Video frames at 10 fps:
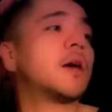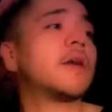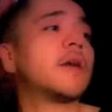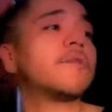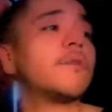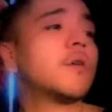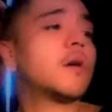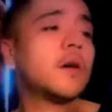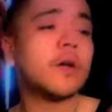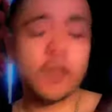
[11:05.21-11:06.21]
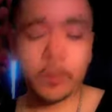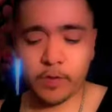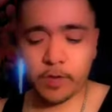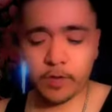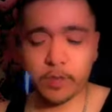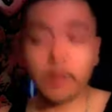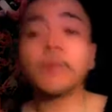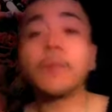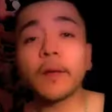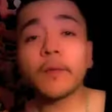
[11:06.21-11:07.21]
I got a phone call here, and
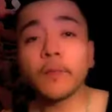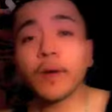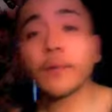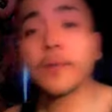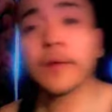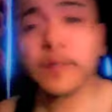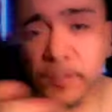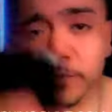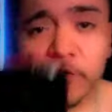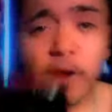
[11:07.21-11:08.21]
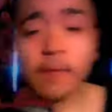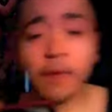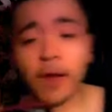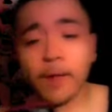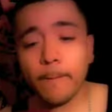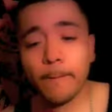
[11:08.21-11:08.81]
bada boom, bada bing. Subscribe, alright?